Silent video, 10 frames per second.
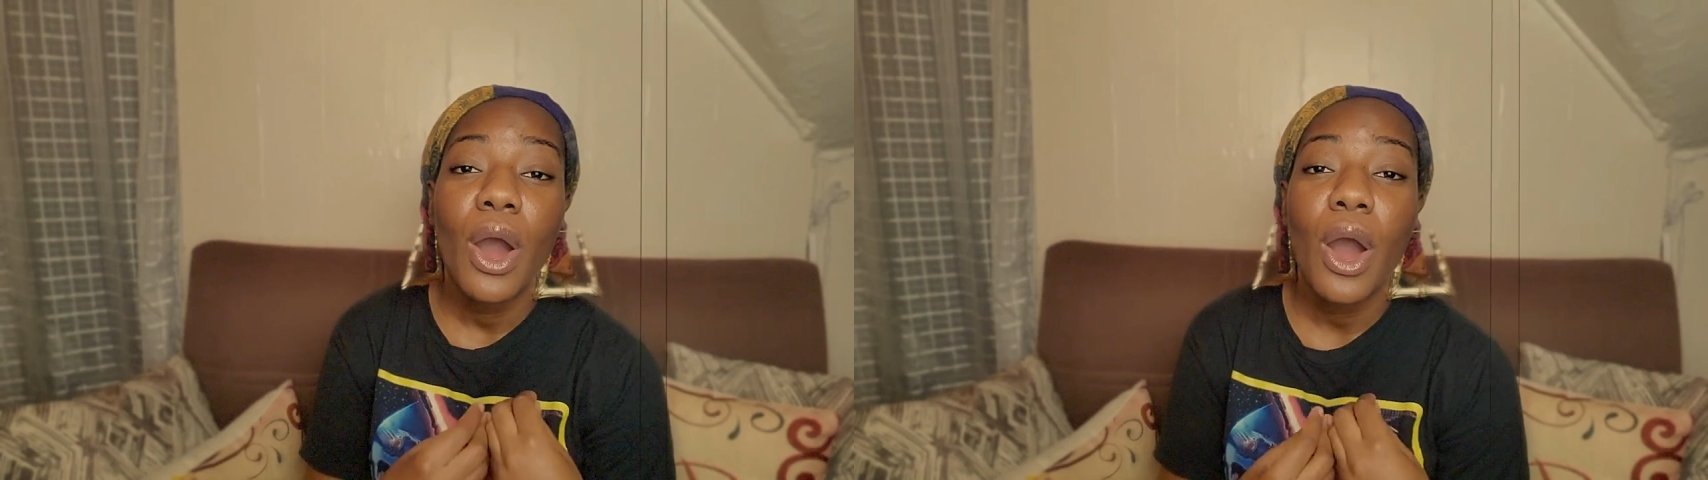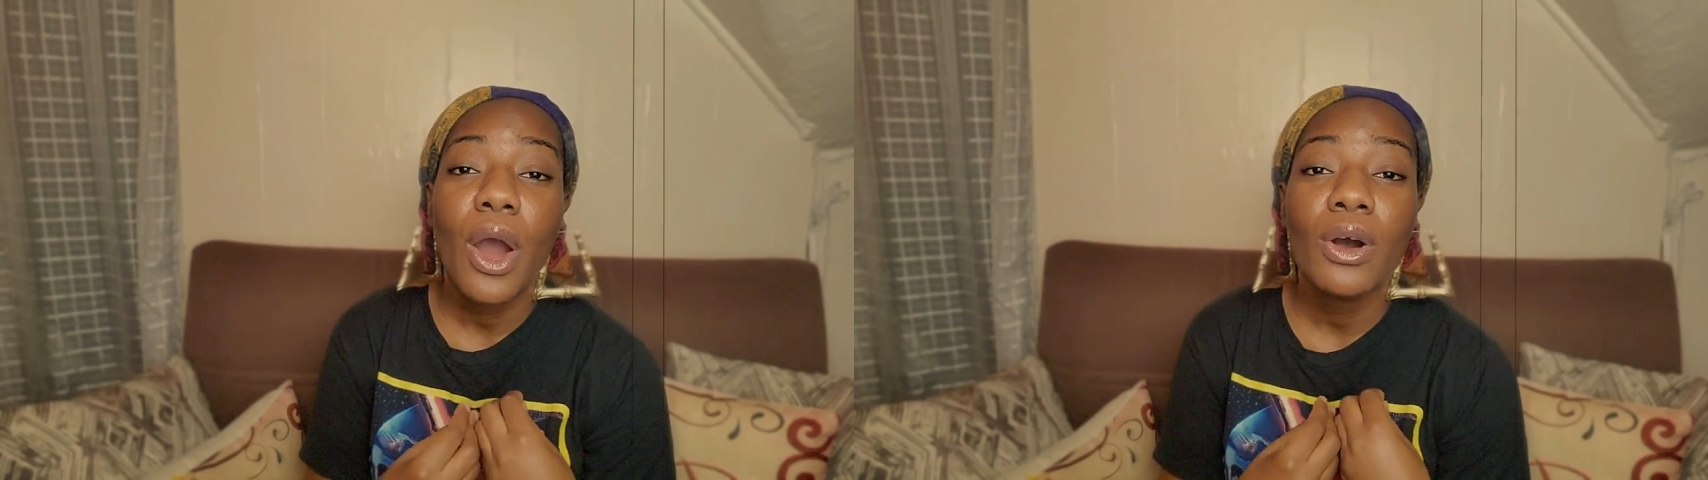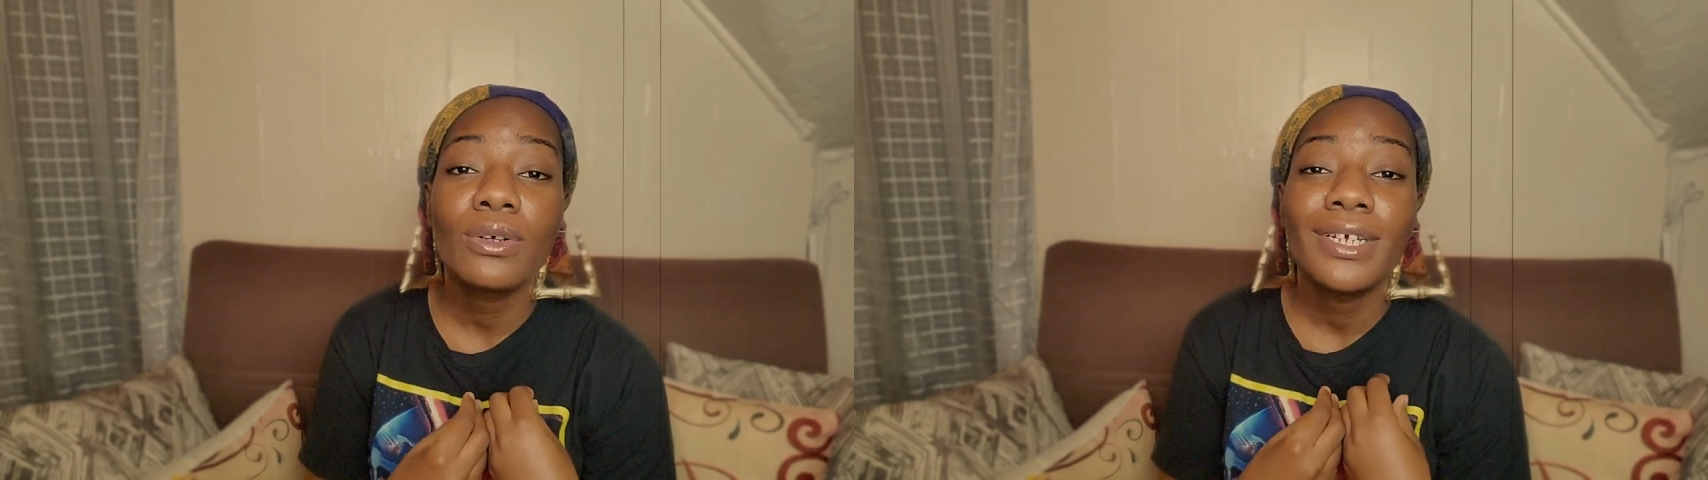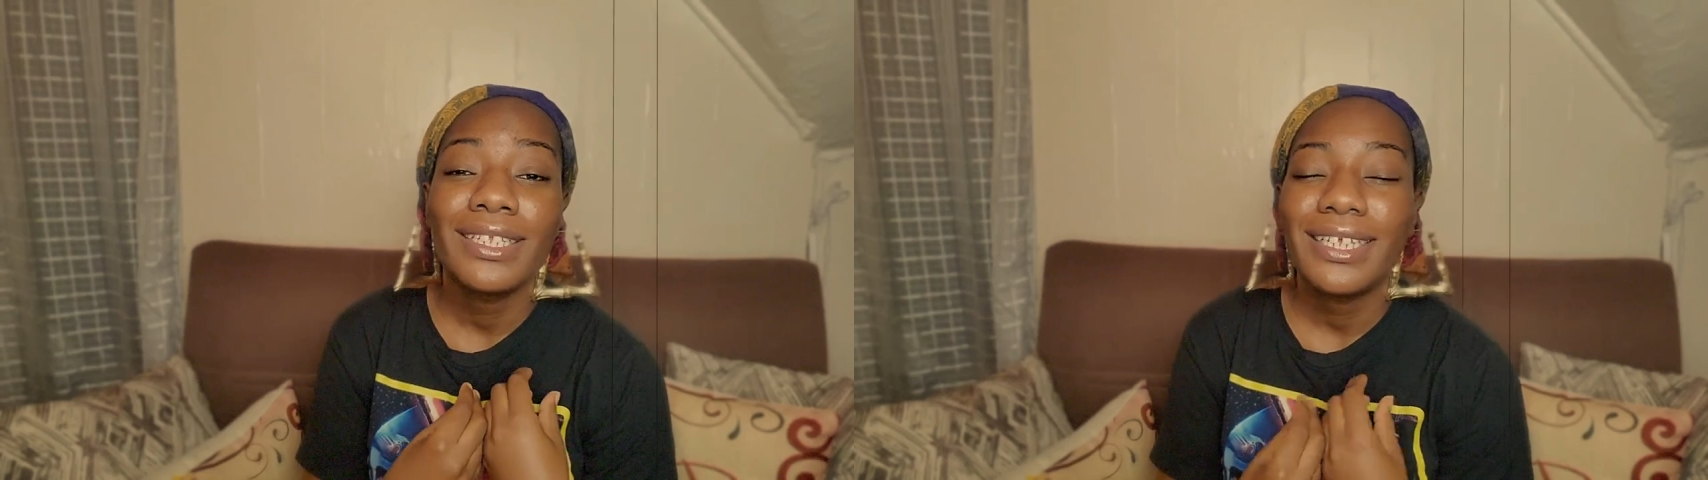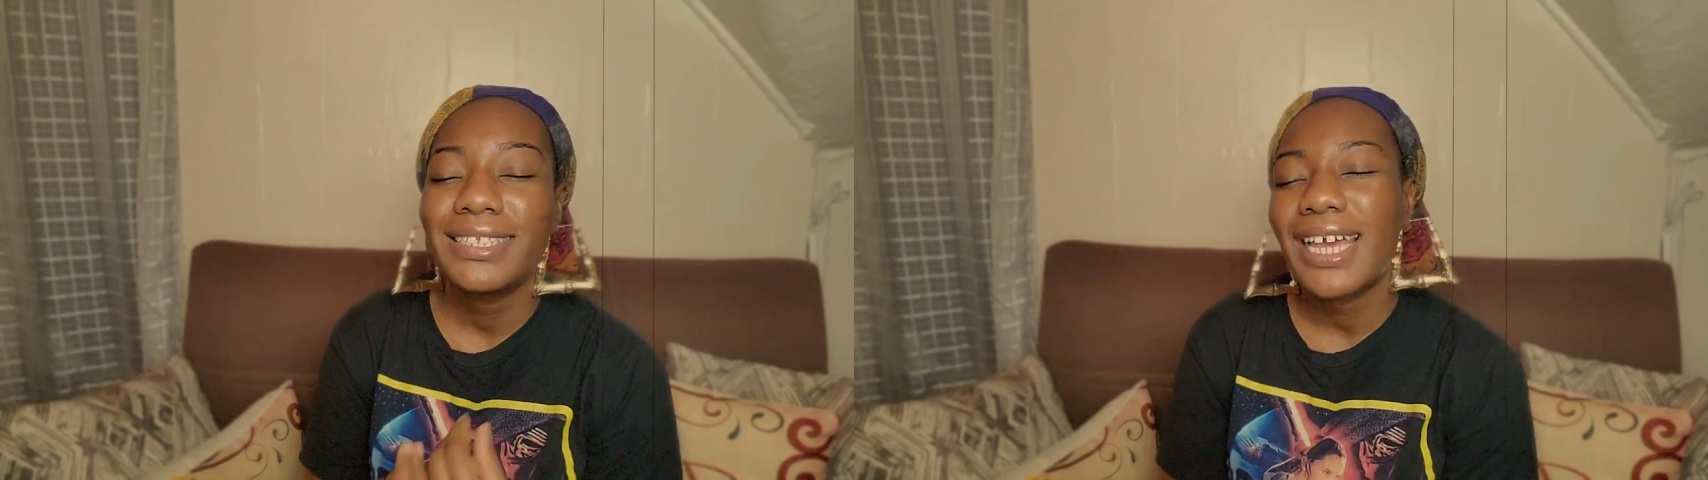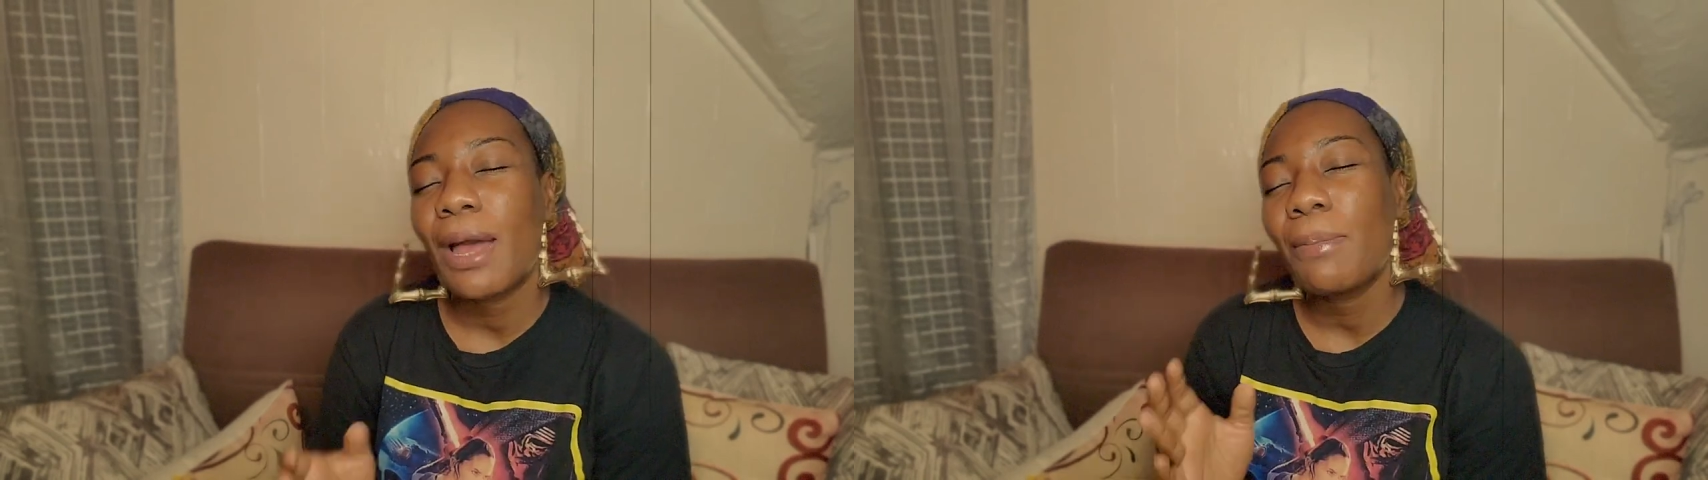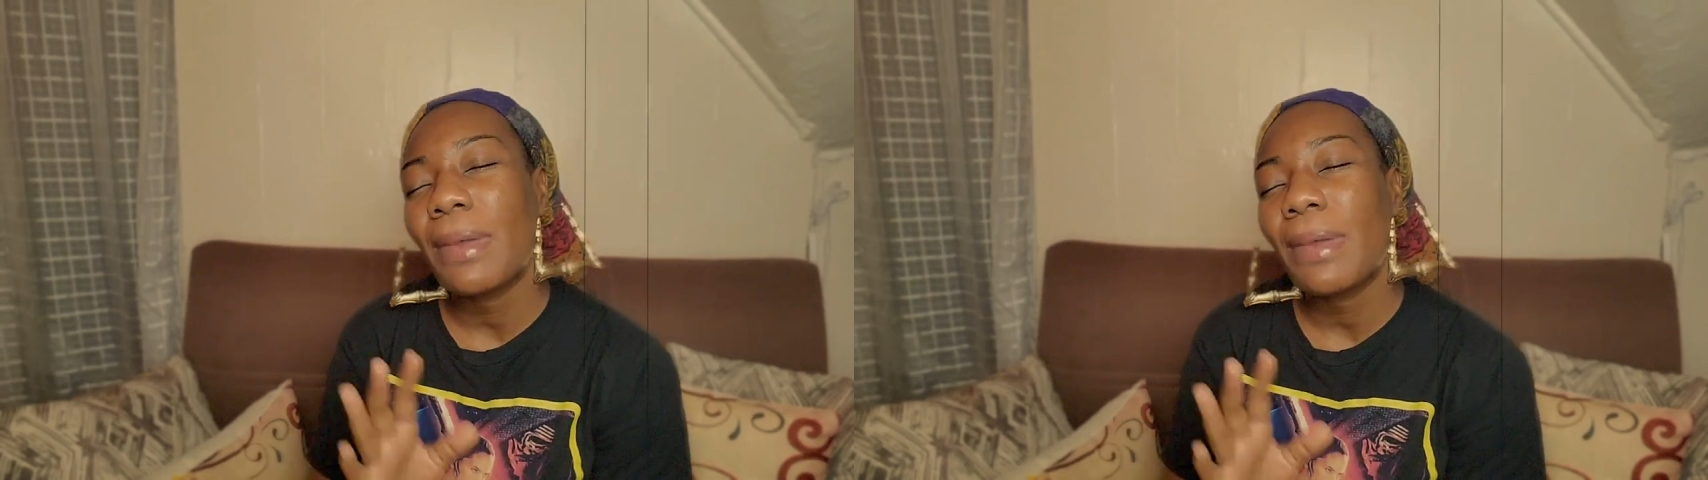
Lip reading: all the time.